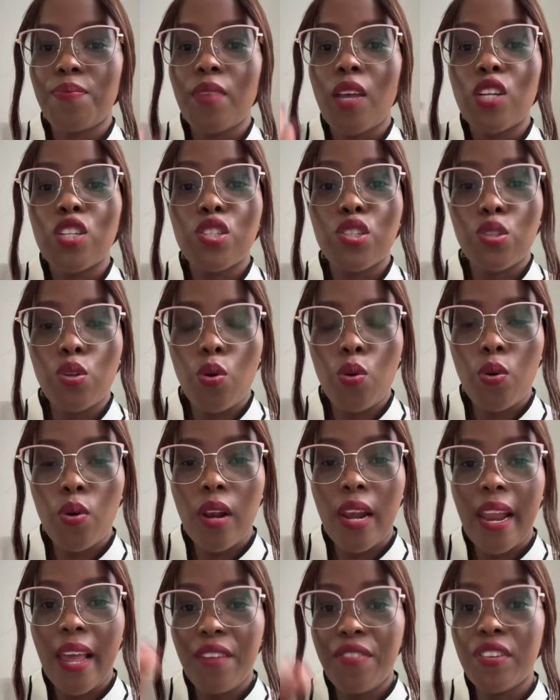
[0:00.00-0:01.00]
So
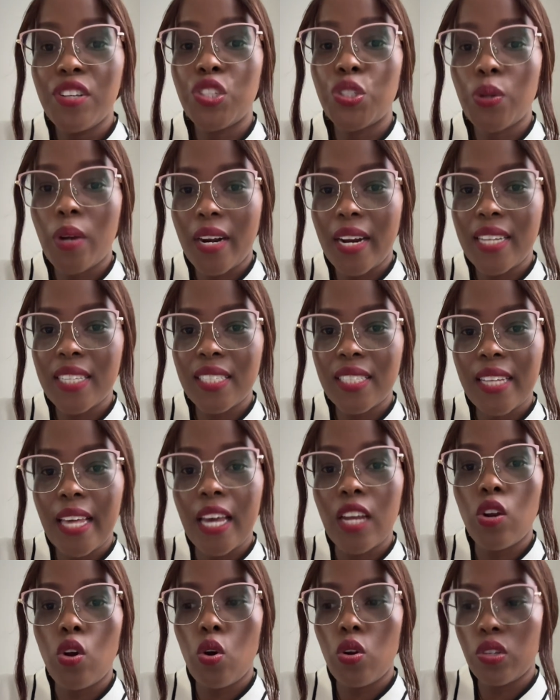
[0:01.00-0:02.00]
life insurance
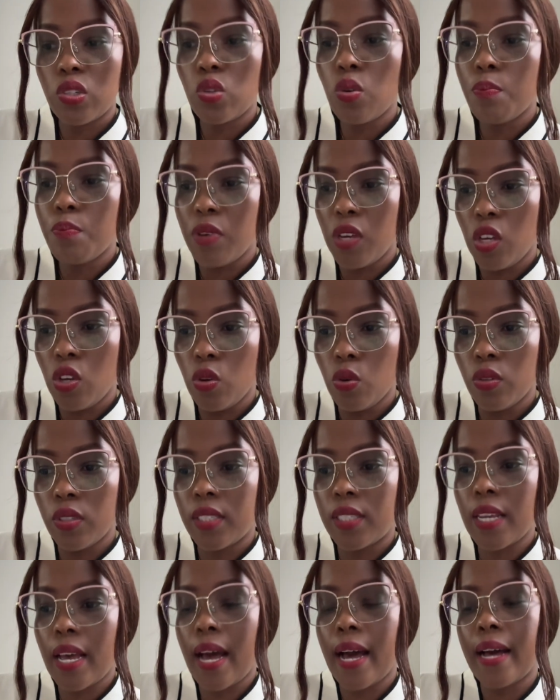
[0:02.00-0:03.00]
can also be
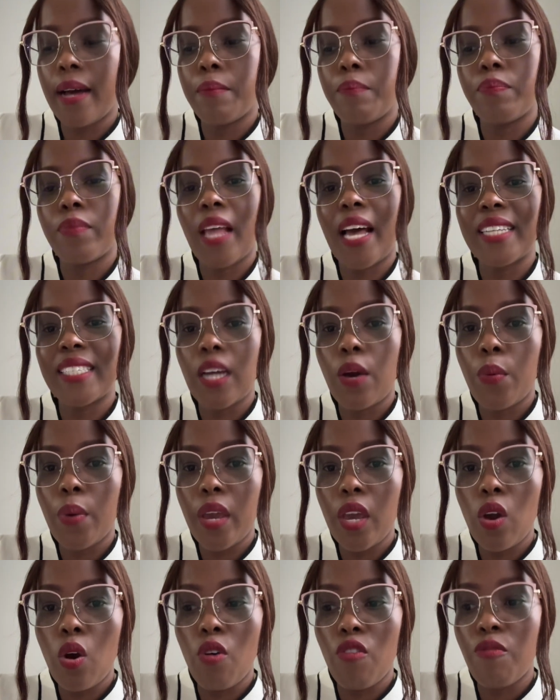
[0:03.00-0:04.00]
used as a
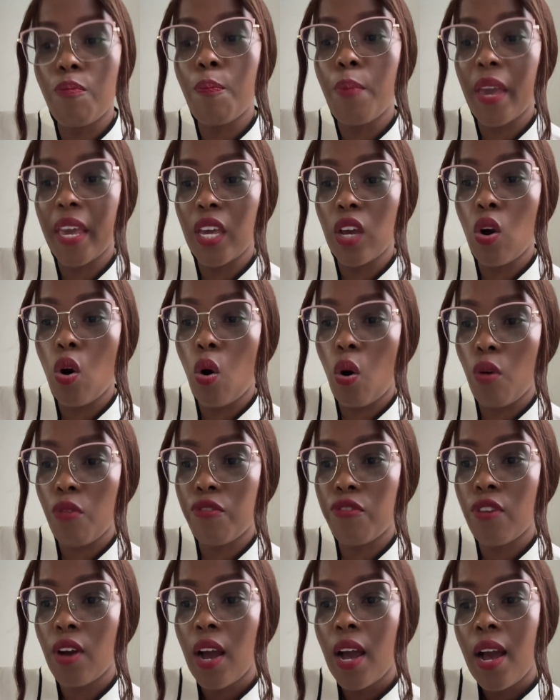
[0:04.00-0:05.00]
way of paying
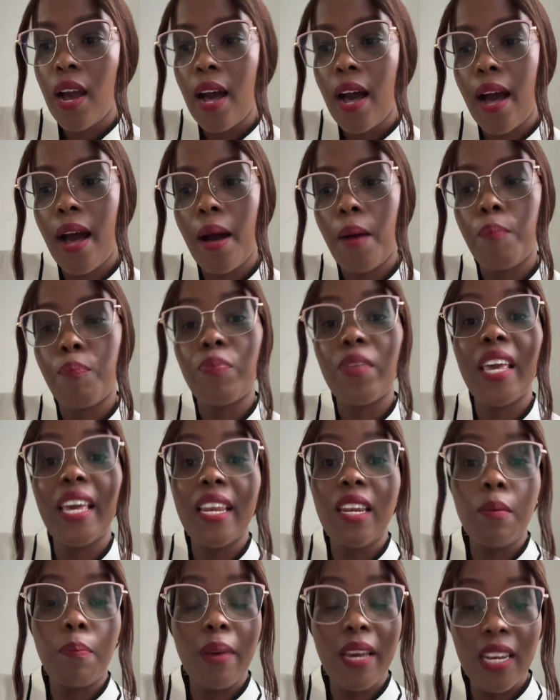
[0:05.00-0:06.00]
off
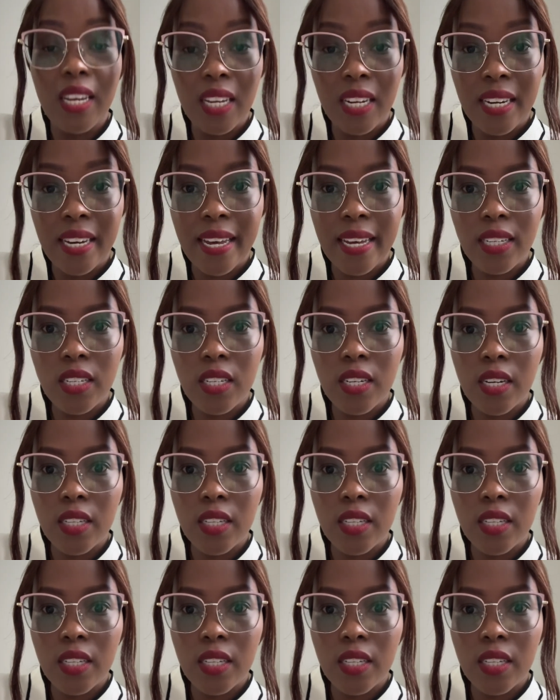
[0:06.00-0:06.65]
any pending debt.